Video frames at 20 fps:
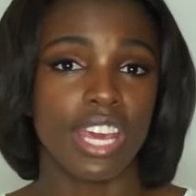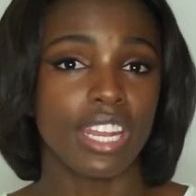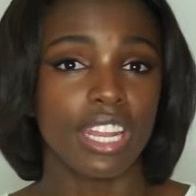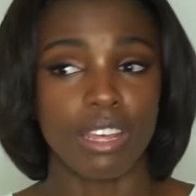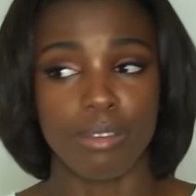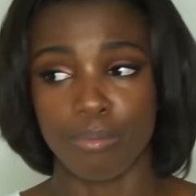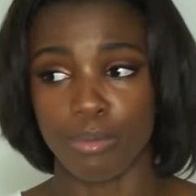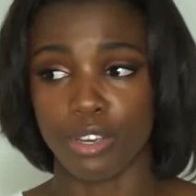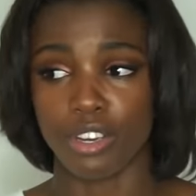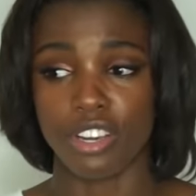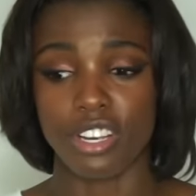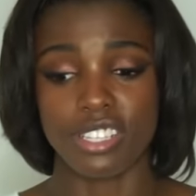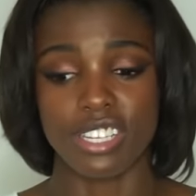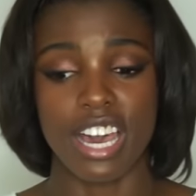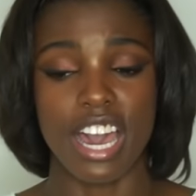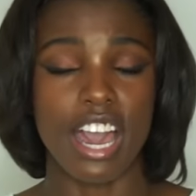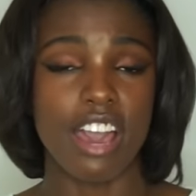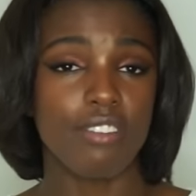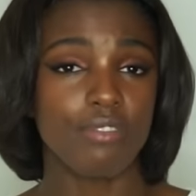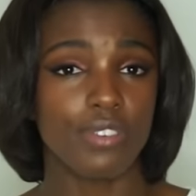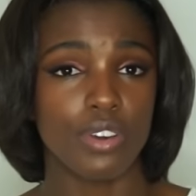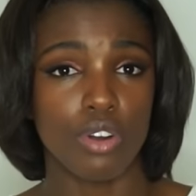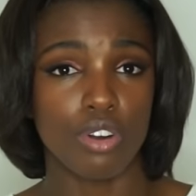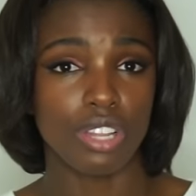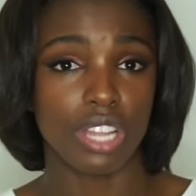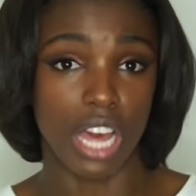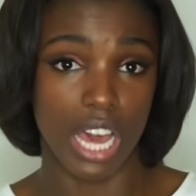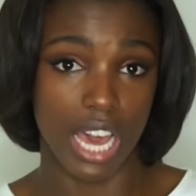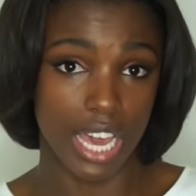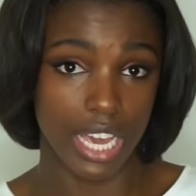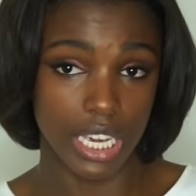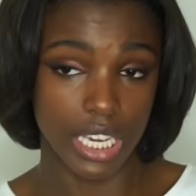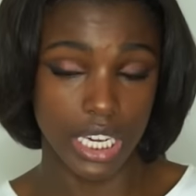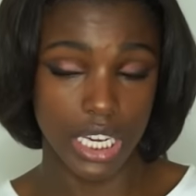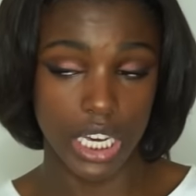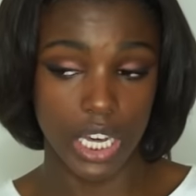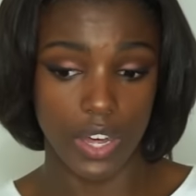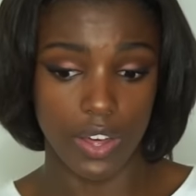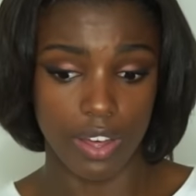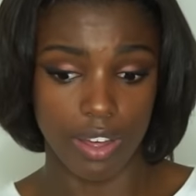in it because I feel like
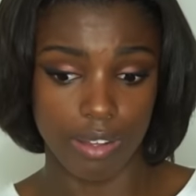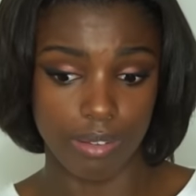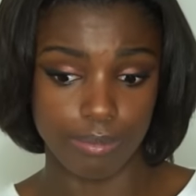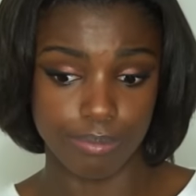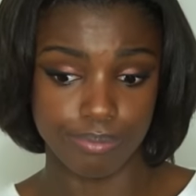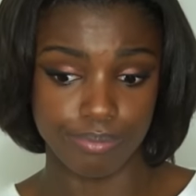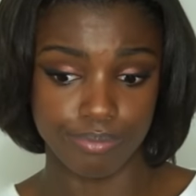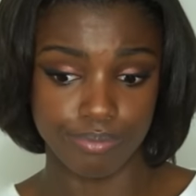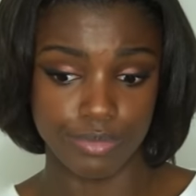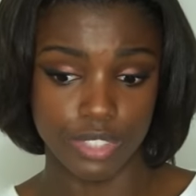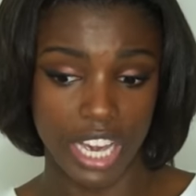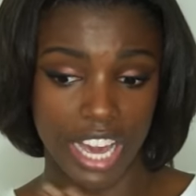um,